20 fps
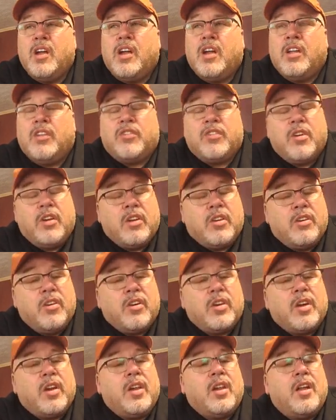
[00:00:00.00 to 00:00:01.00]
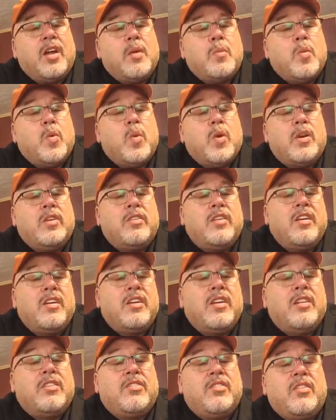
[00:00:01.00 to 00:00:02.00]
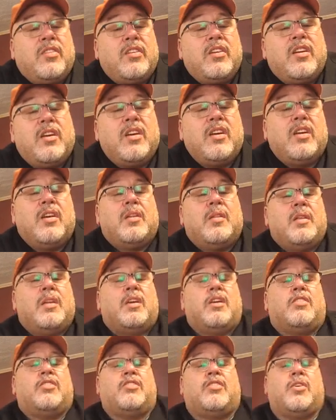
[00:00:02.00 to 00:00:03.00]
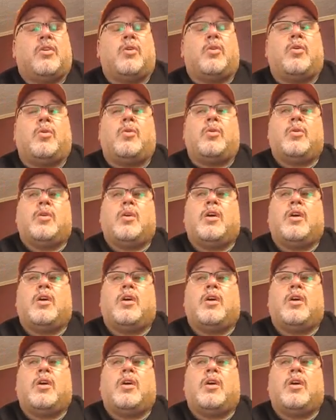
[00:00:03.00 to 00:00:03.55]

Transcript: It's going to cook it a lot more intensely. So